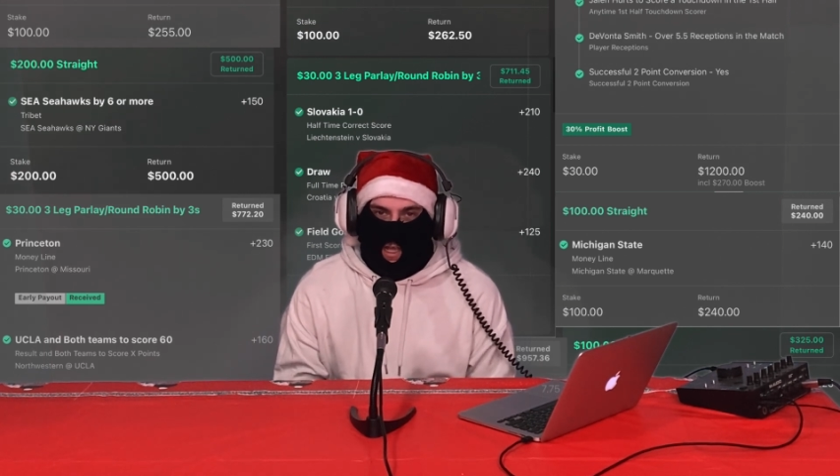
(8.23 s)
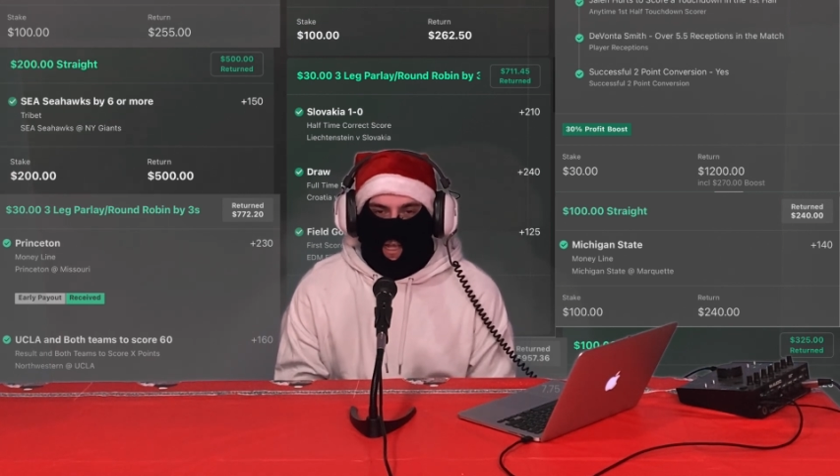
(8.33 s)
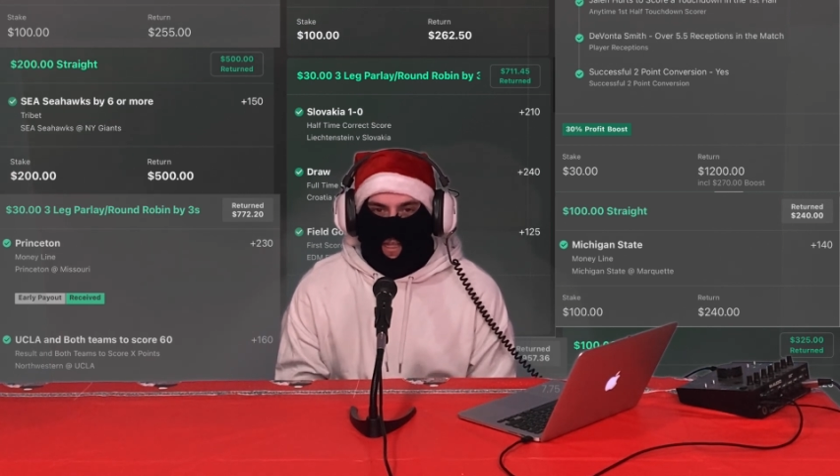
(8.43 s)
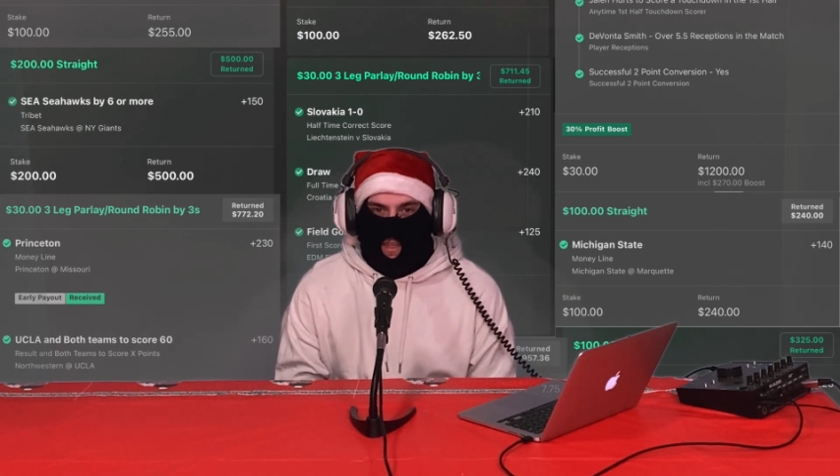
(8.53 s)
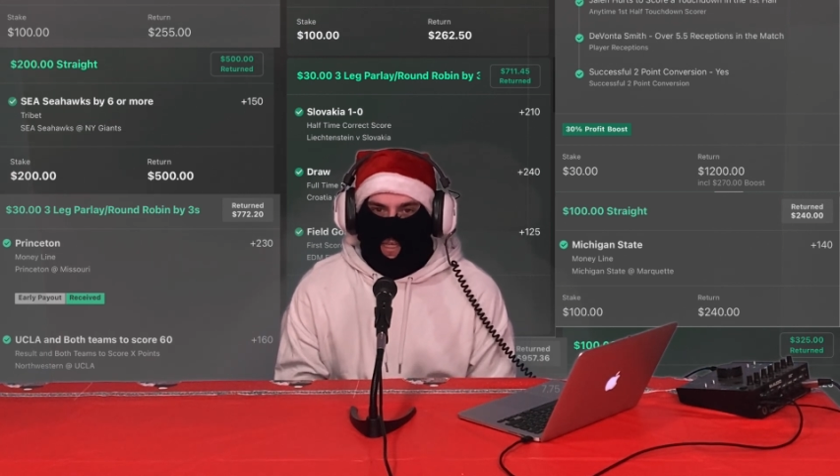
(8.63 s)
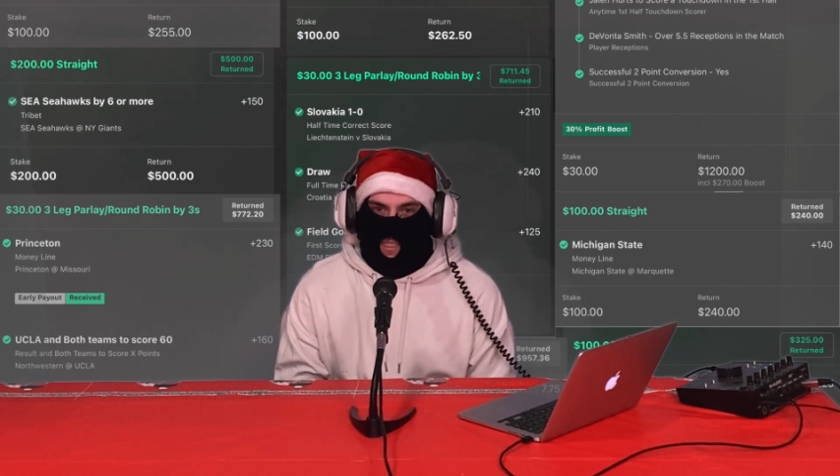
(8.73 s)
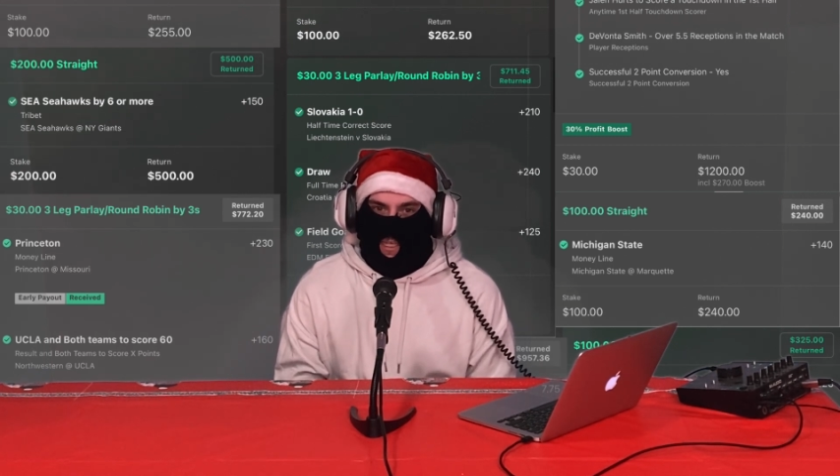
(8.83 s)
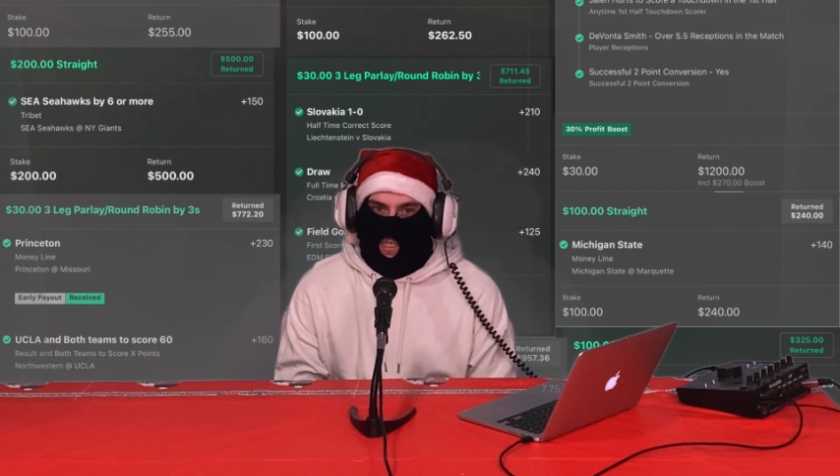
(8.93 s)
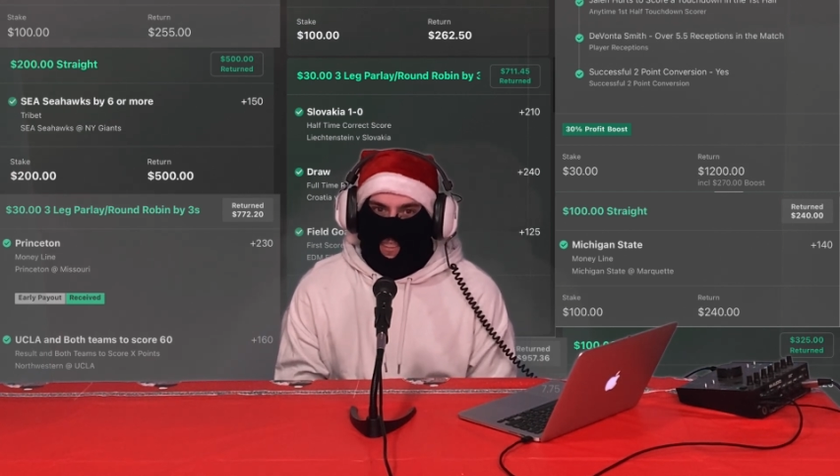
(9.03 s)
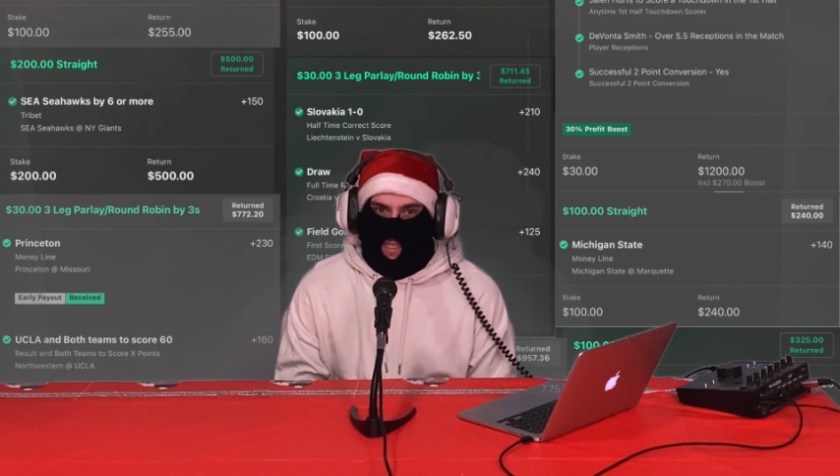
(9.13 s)
This
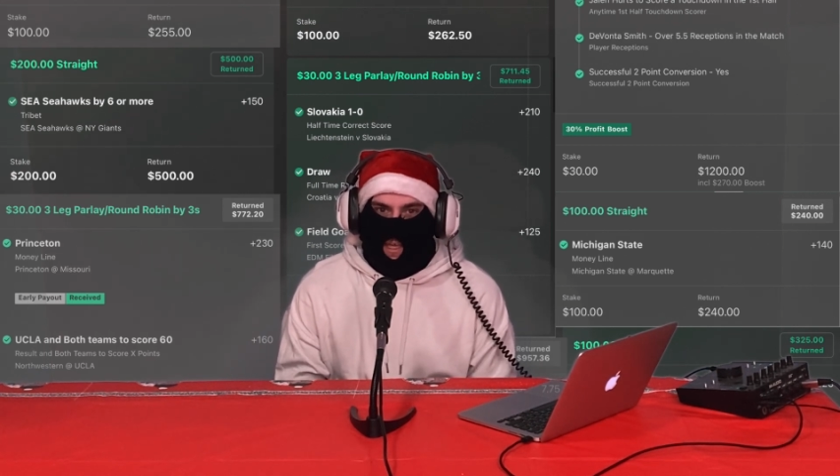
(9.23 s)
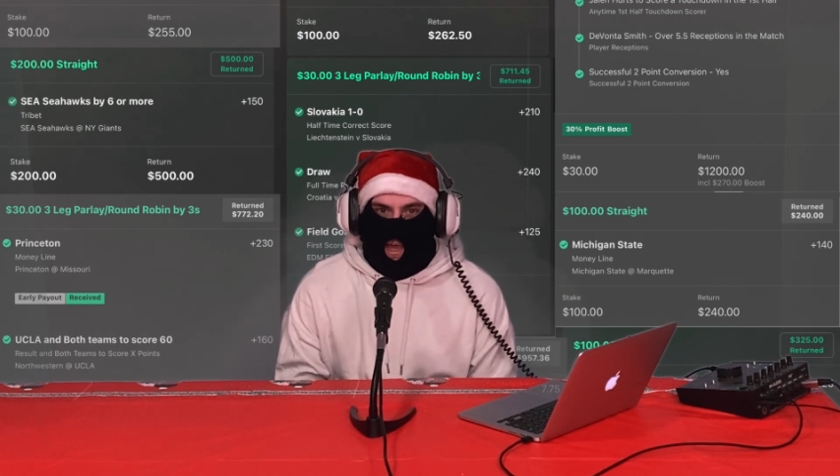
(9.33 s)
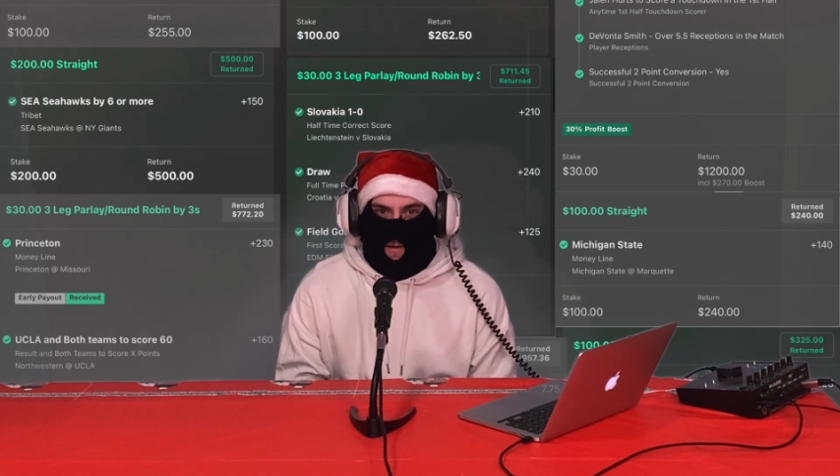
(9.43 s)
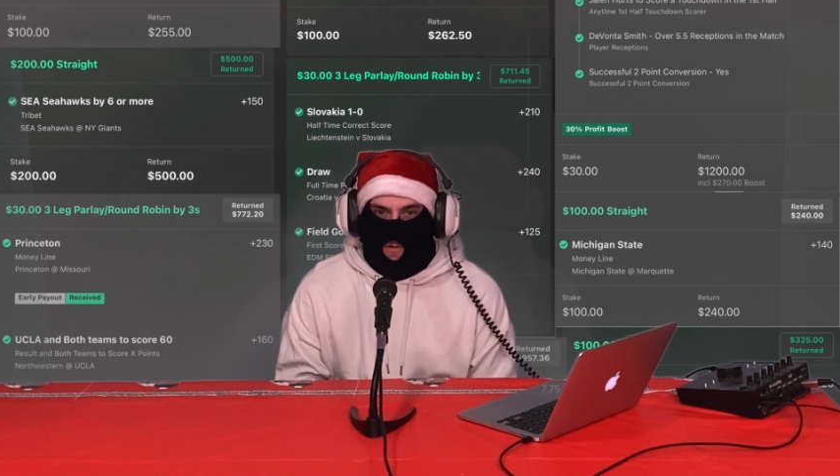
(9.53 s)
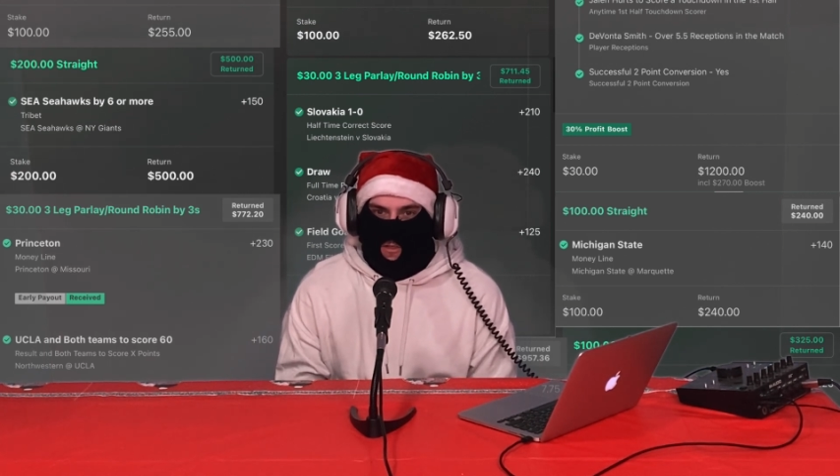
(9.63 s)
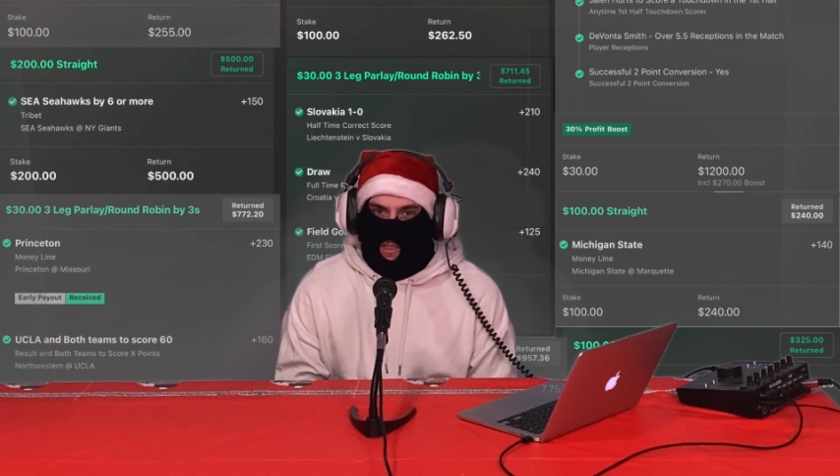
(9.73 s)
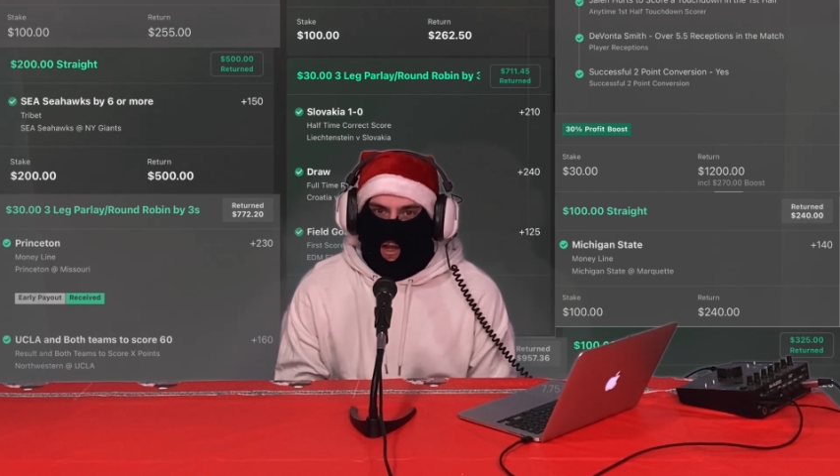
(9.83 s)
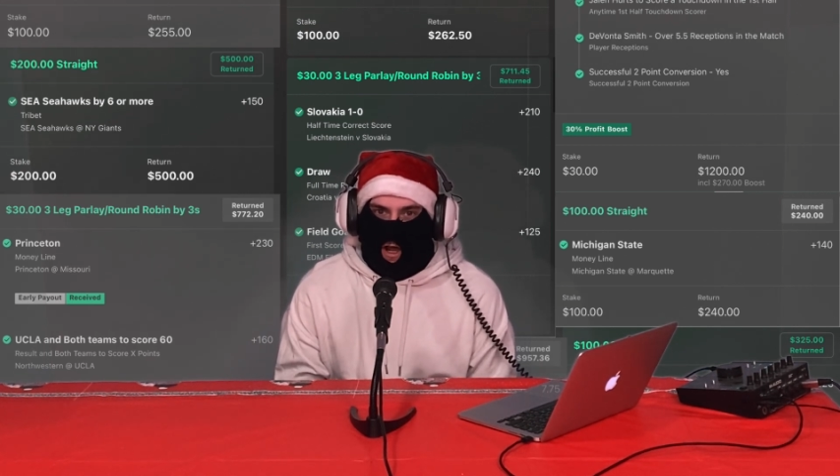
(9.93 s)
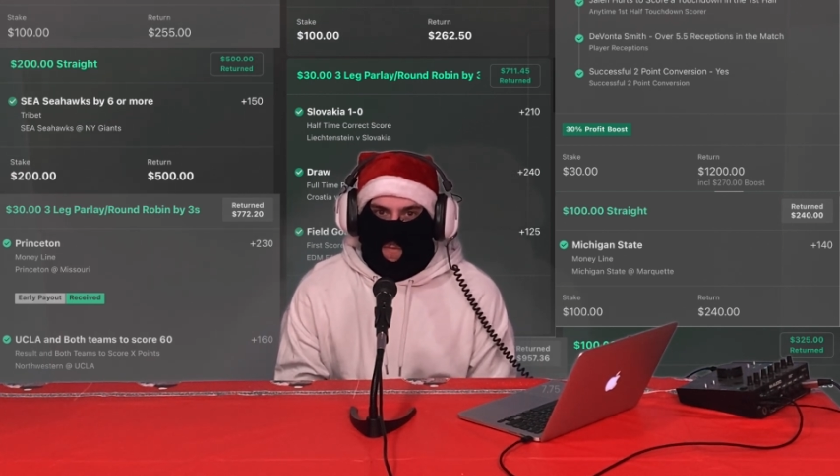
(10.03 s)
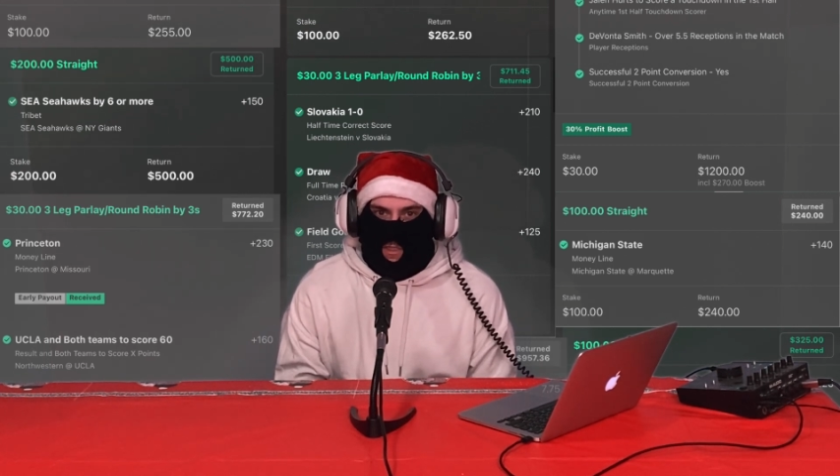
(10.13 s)
is the Gamblers Anonymous